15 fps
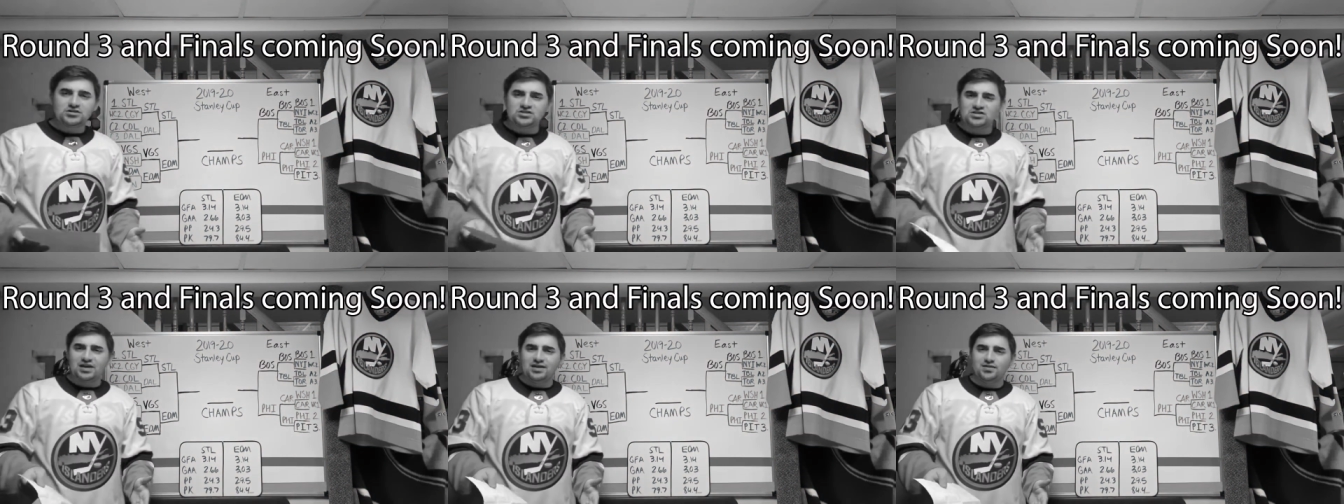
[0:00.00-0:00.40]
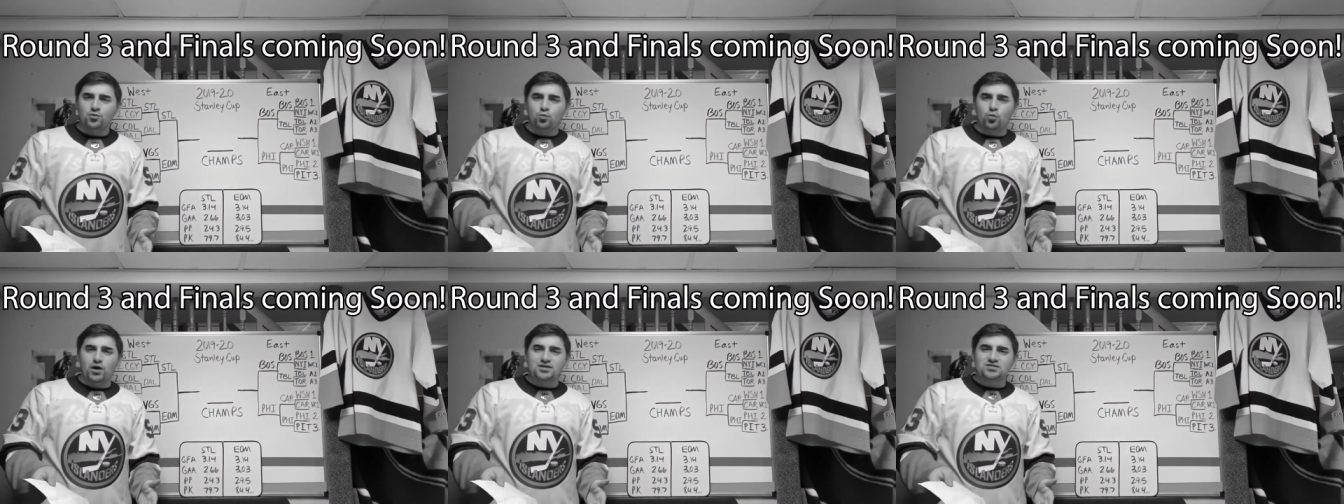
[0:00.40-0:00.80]
going to stay in
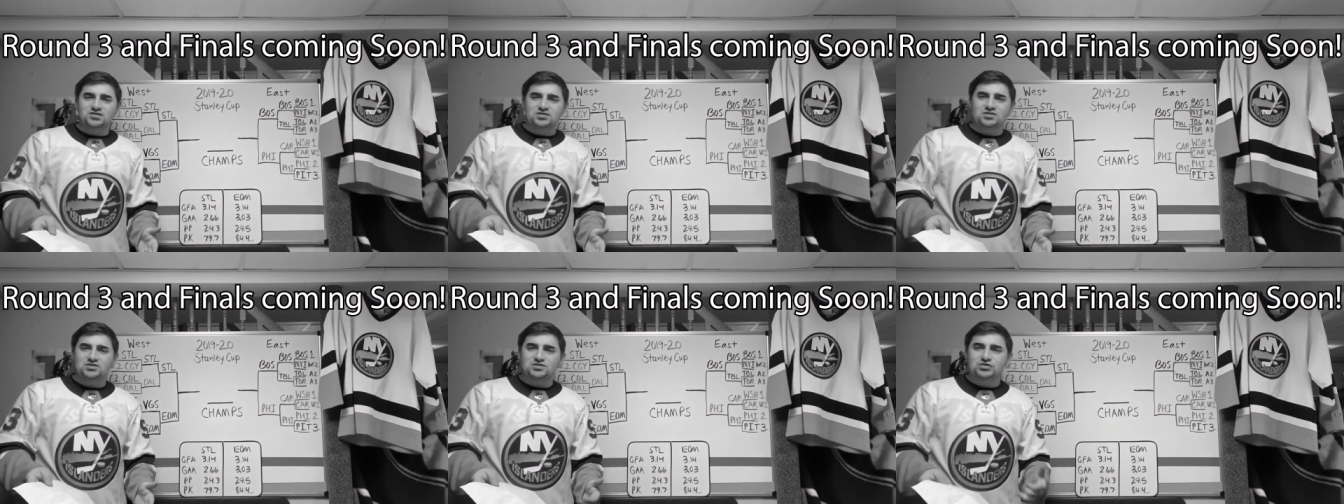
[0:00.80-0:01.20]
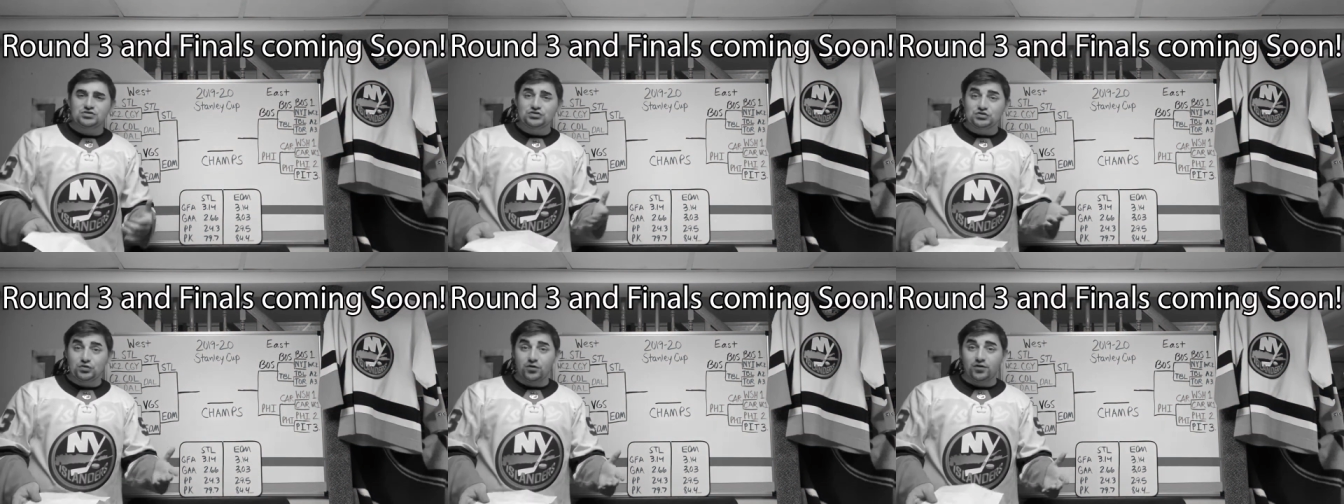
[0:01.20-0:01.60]
the West to
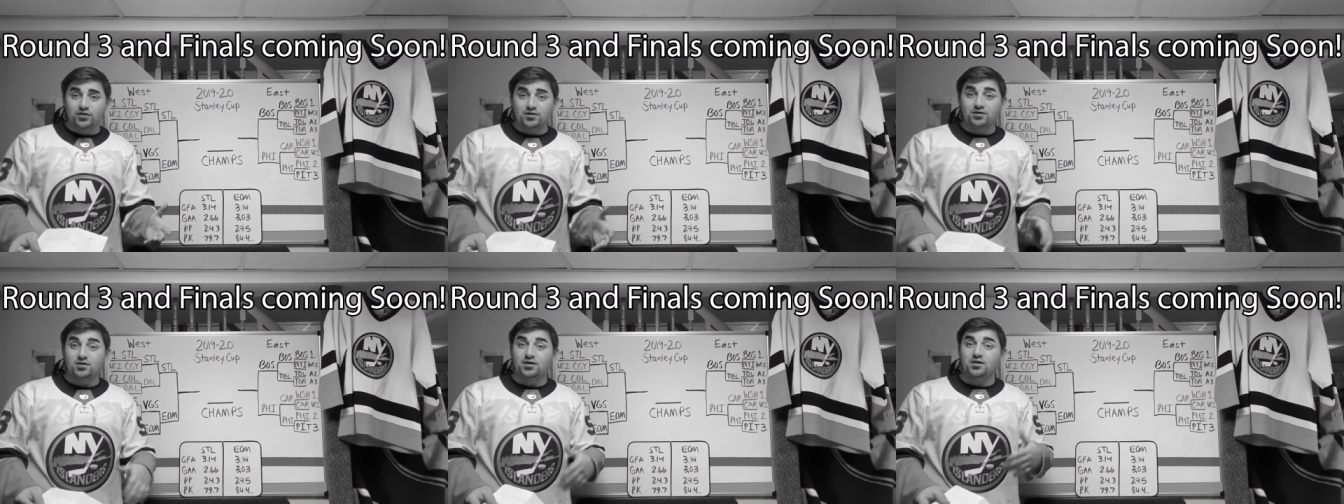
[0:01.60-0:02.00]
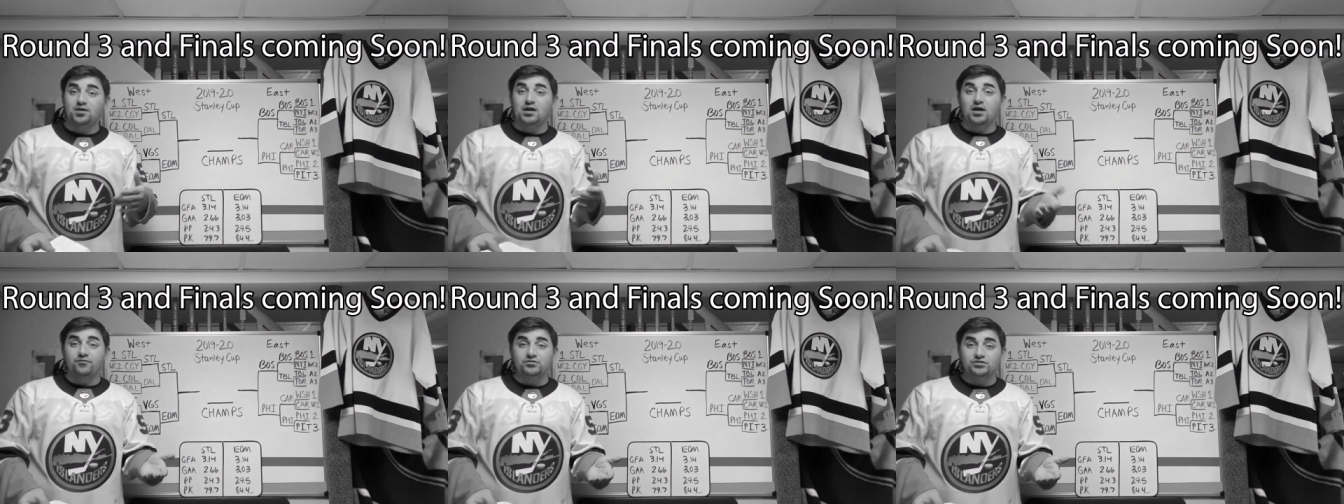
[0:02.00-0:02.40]
start the
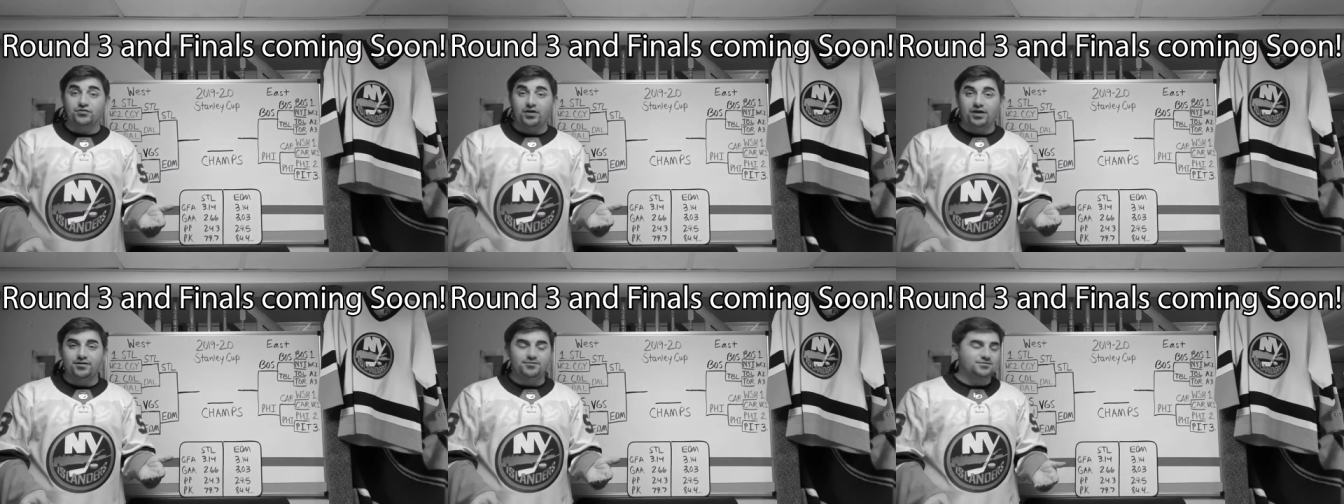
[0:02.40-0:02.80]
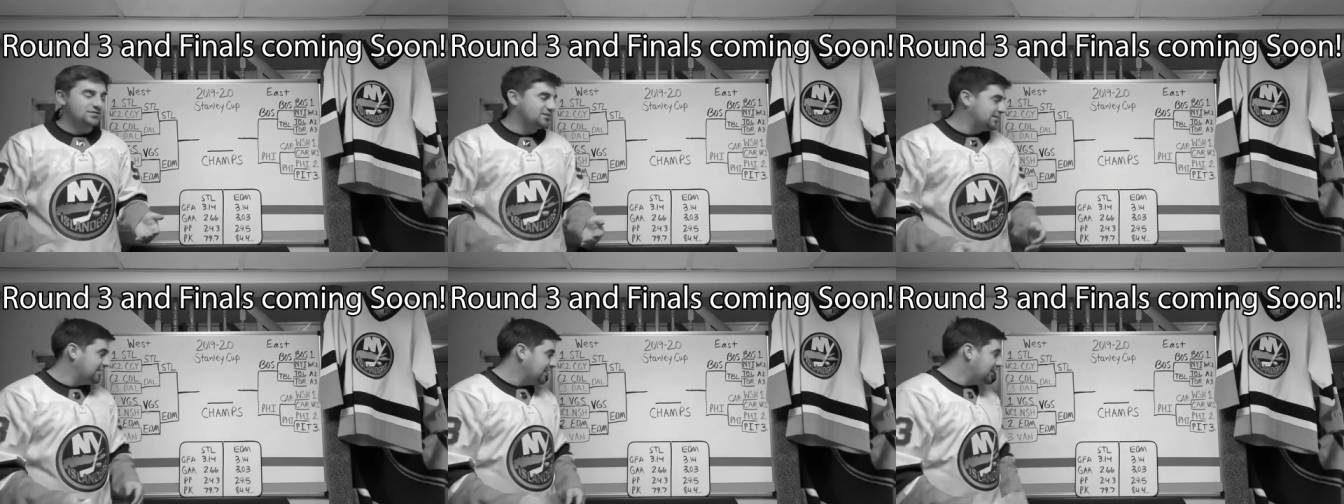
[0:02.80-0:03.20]
conference finals.
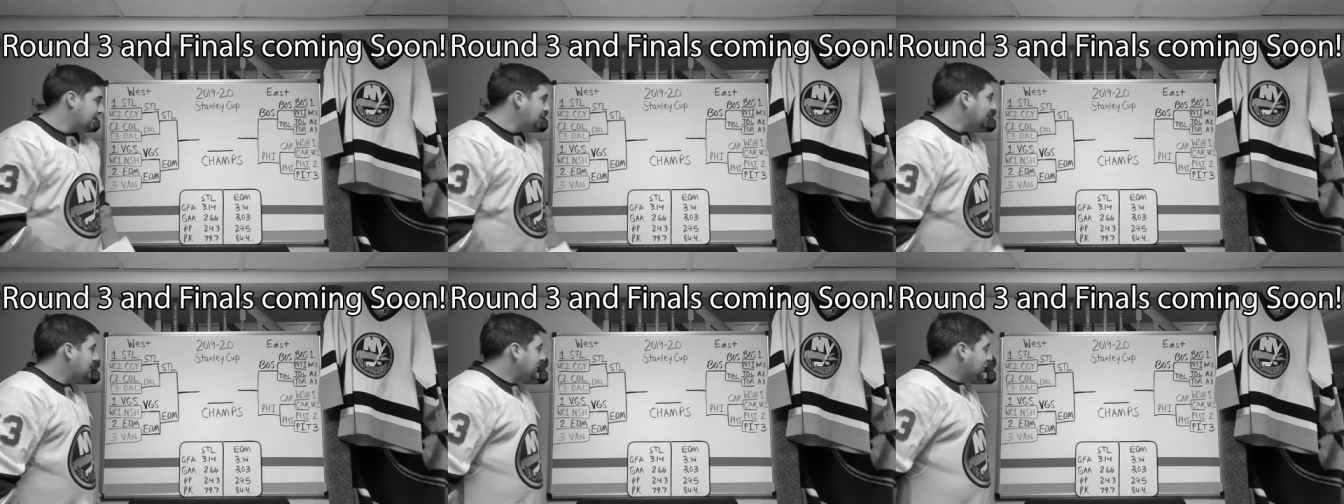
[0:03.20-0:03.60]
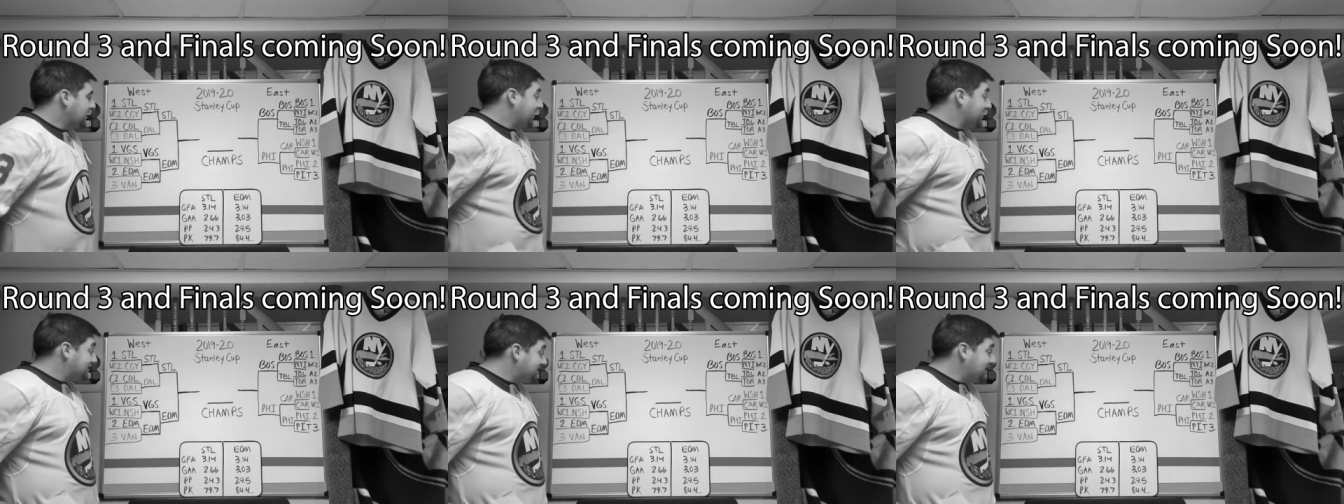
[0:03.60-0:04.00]

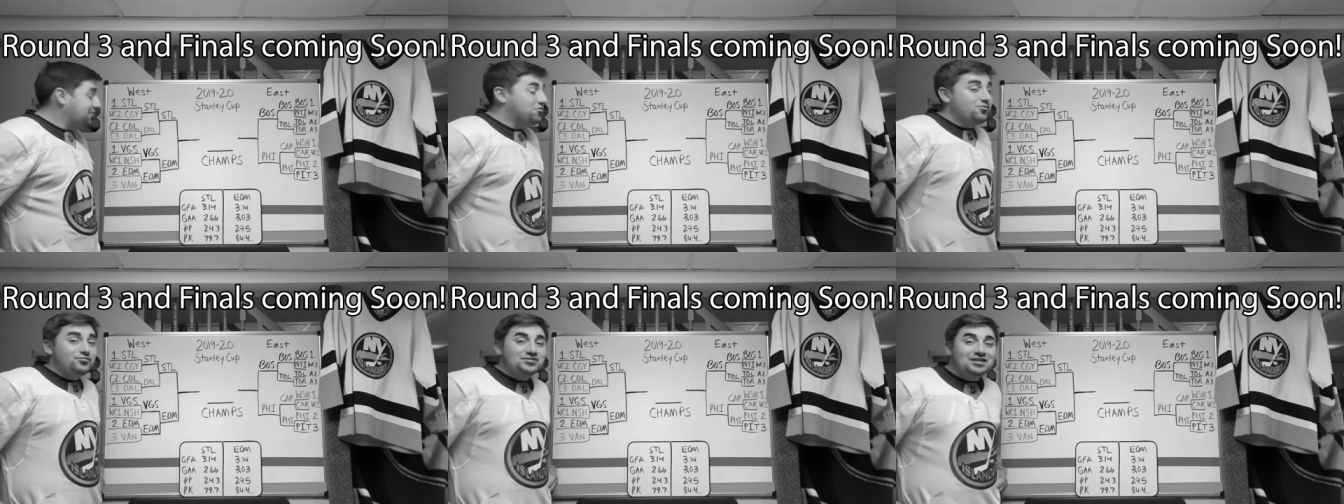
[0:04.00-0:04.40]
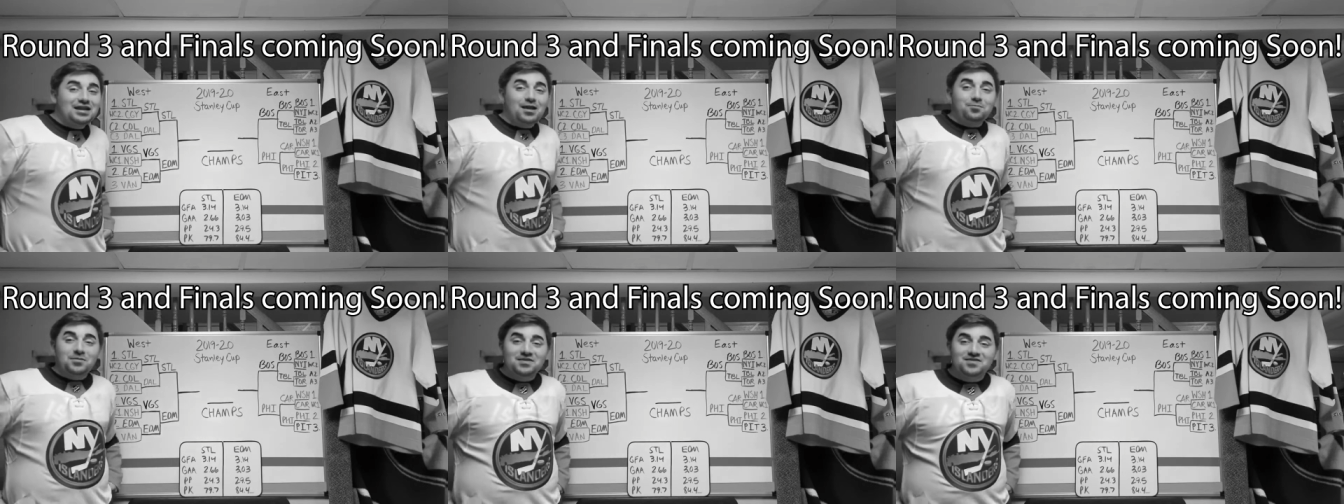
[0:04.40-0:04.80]
We got St. Louis and
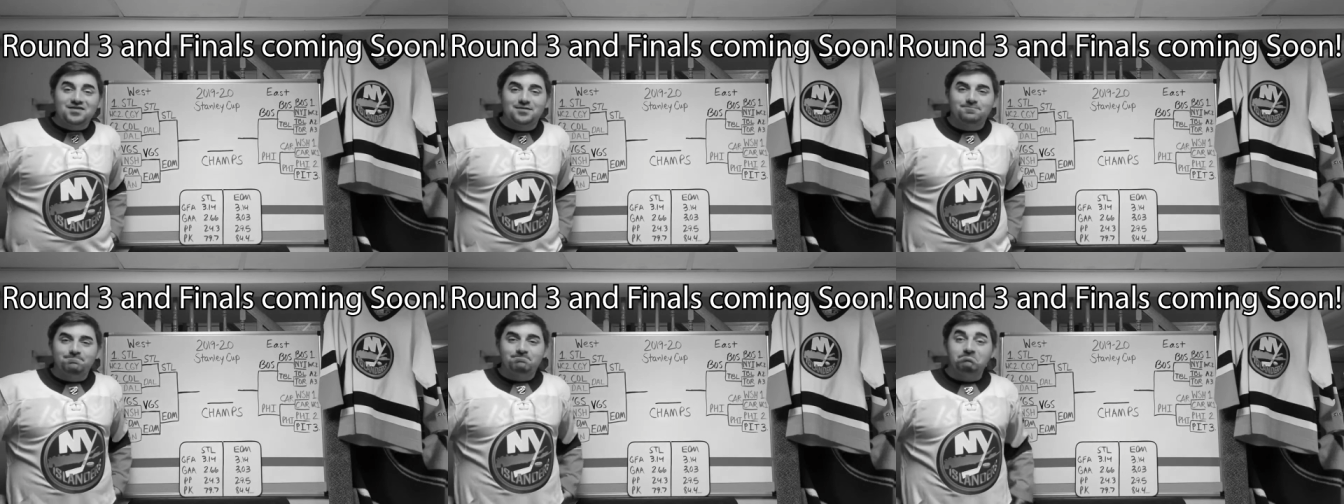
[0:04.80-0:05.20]
Edmonton.